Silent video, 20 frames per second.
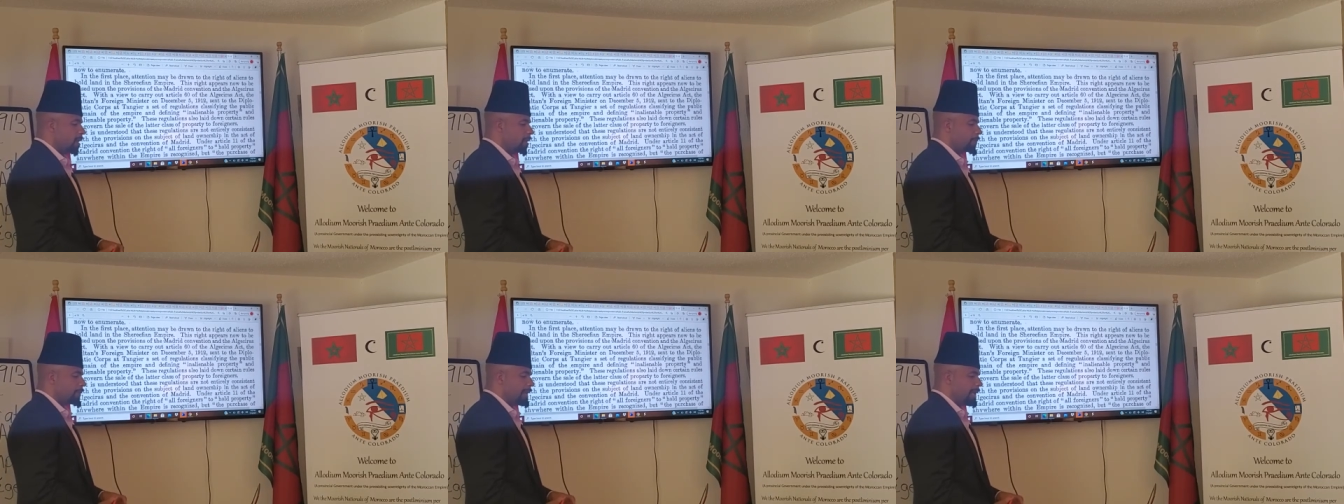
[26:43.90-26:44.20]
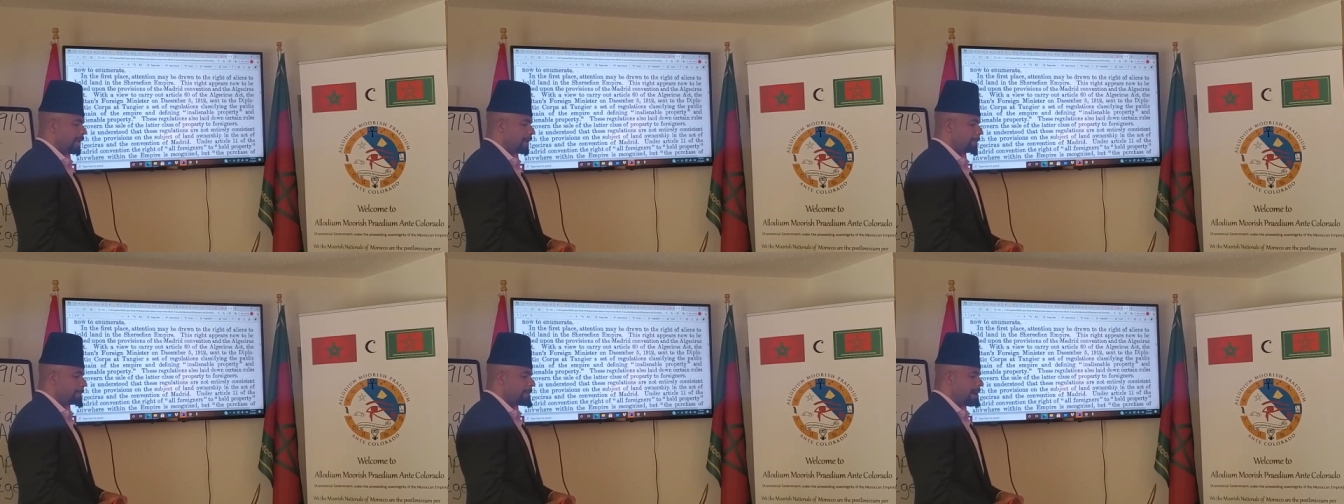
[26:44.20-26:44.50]
of the
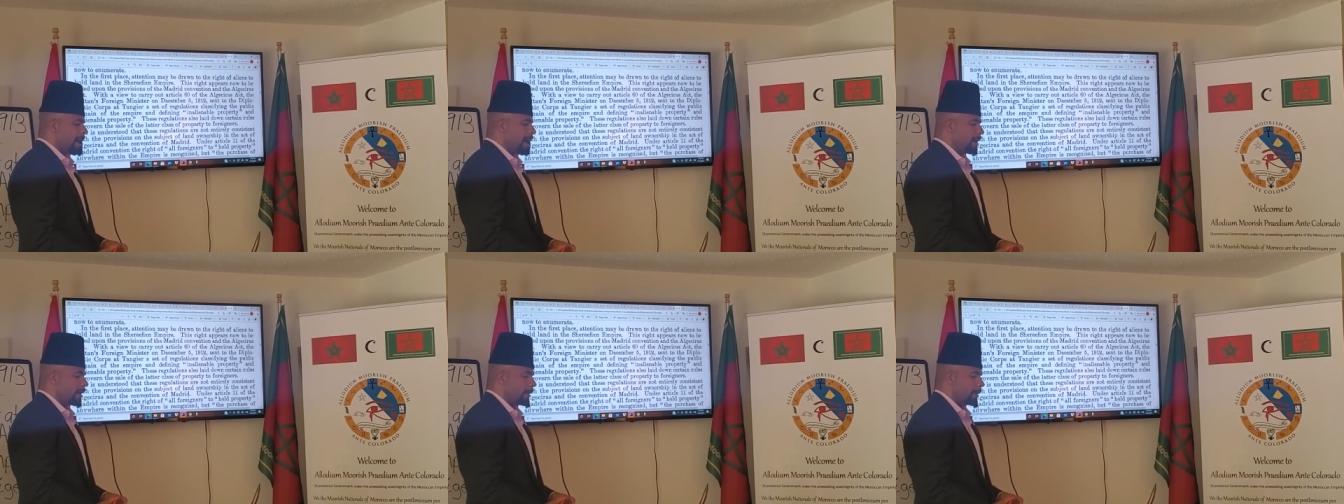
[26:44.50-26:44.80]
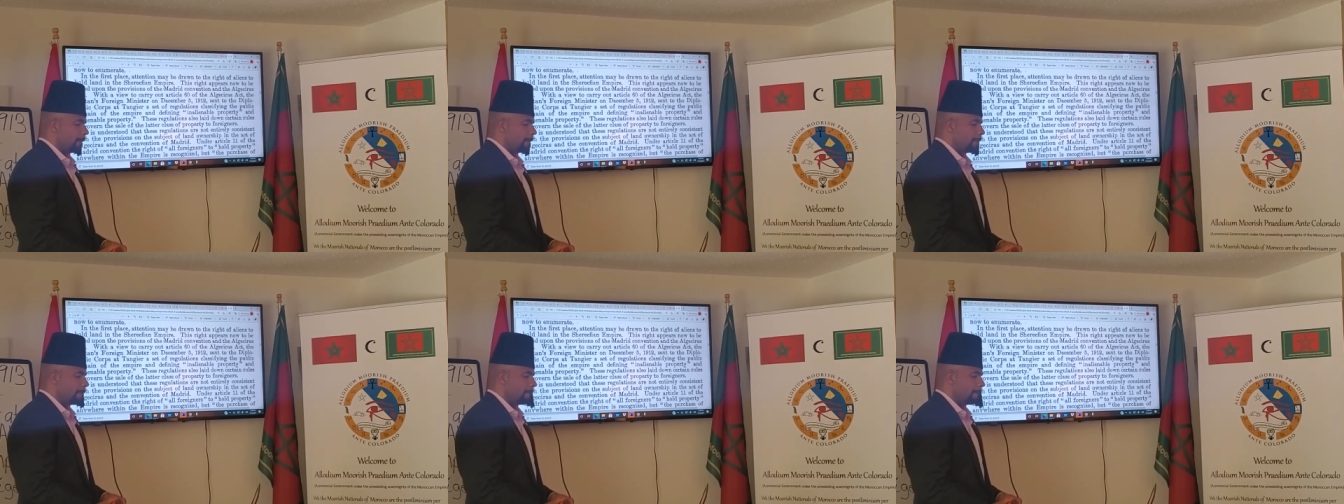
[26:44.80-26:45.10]
empire
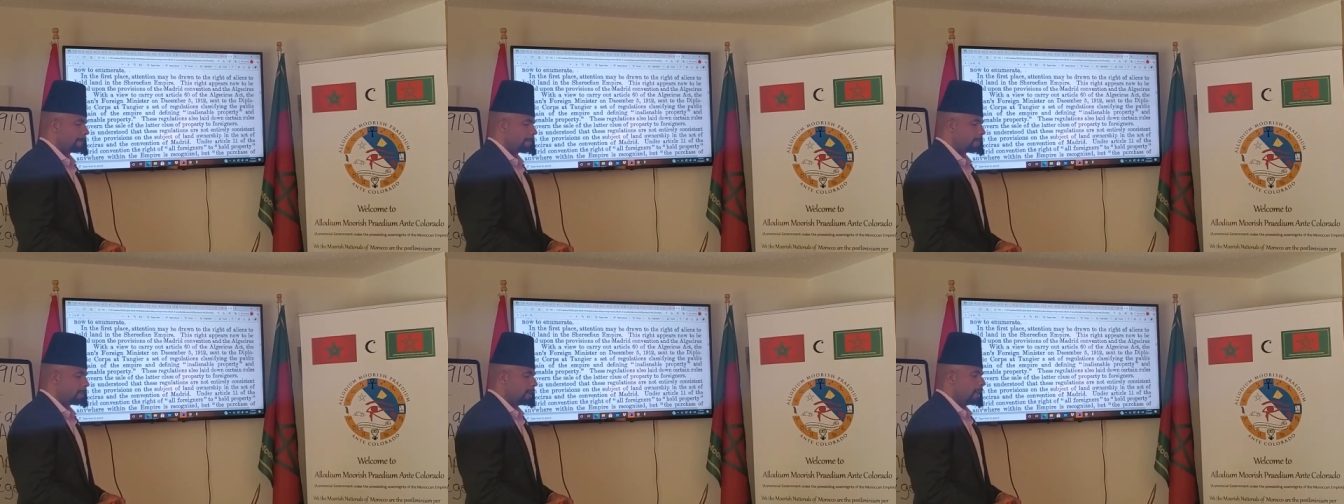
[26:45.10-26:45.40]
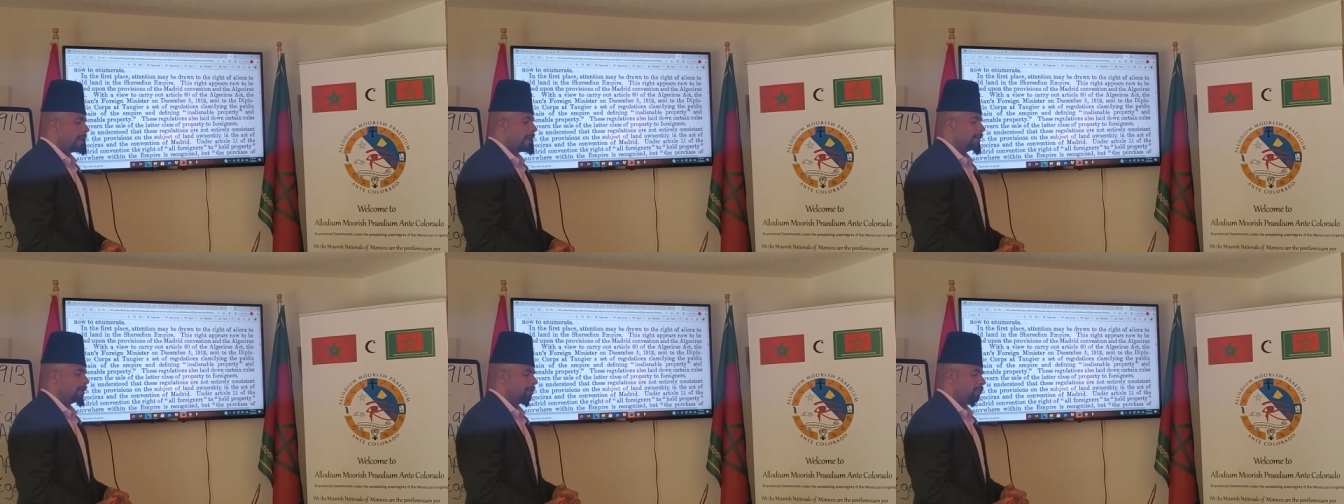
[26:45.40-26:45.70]

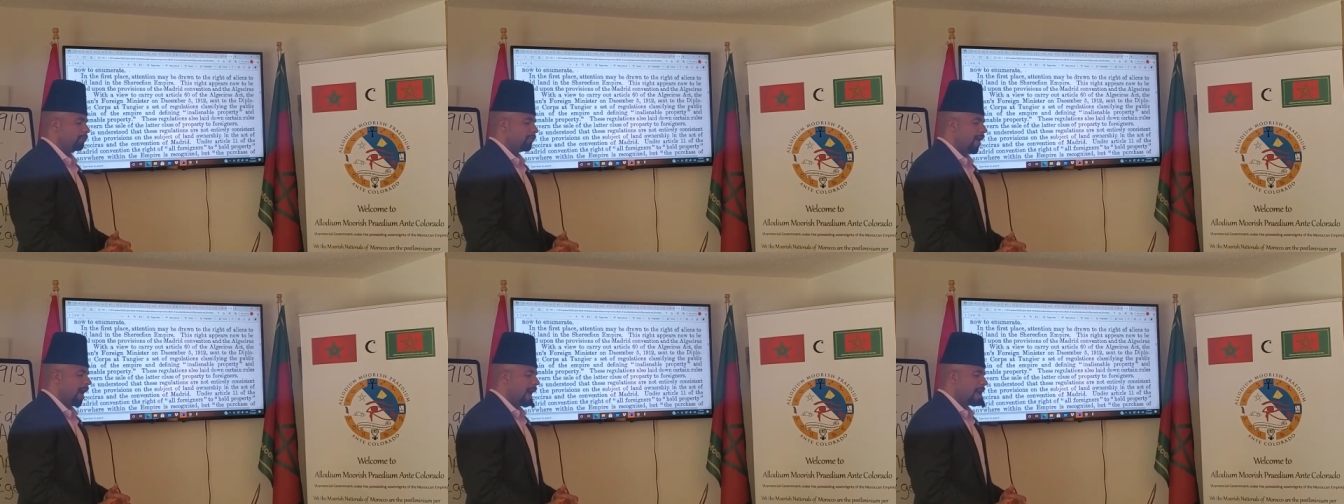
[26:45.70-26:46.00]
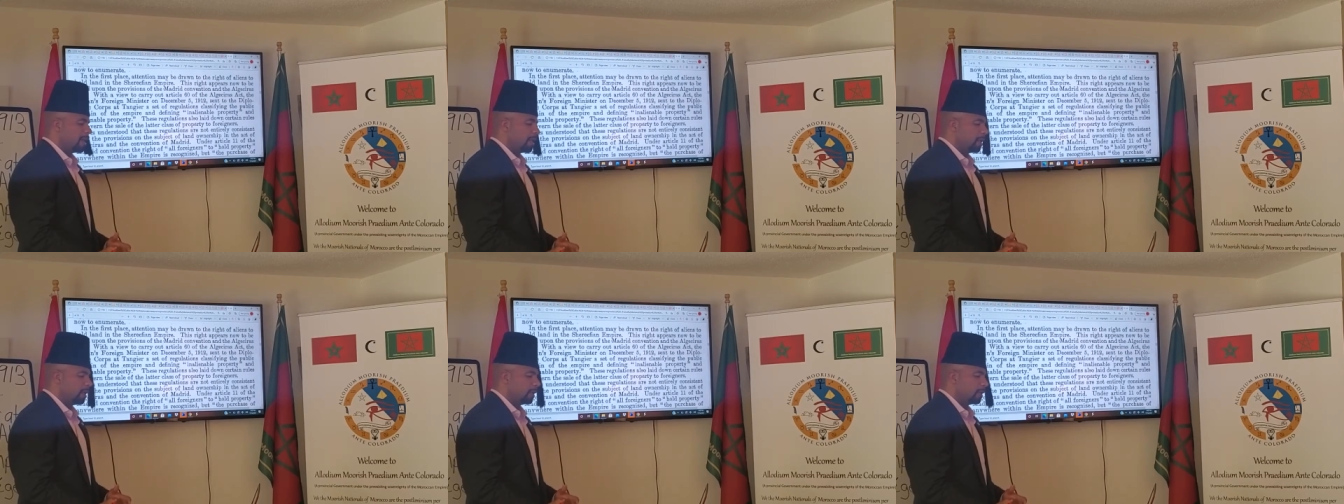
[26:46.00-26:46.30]
and
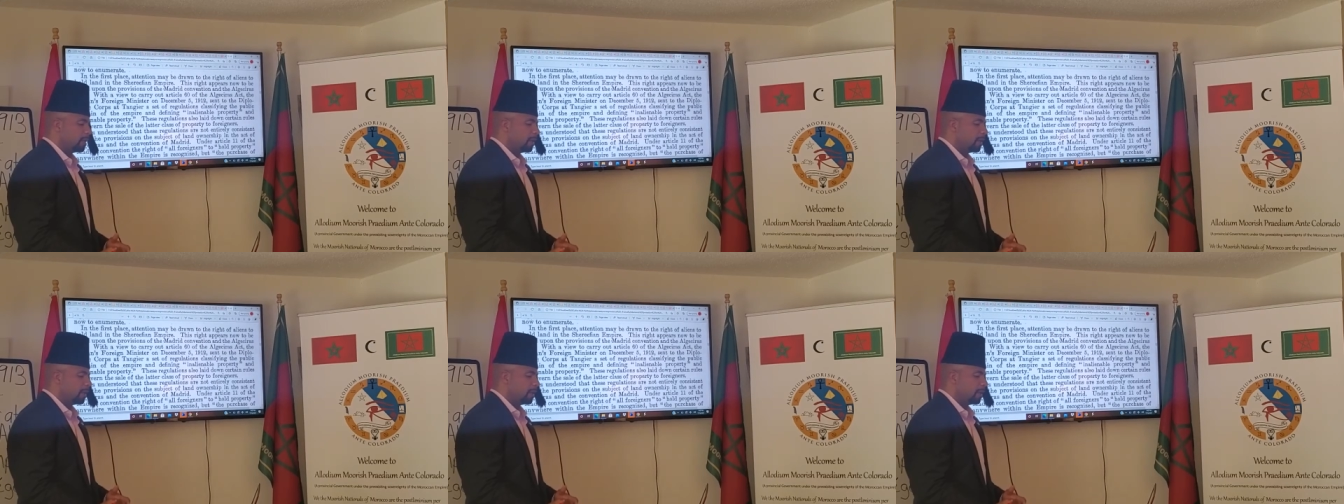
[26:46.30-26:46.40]
defining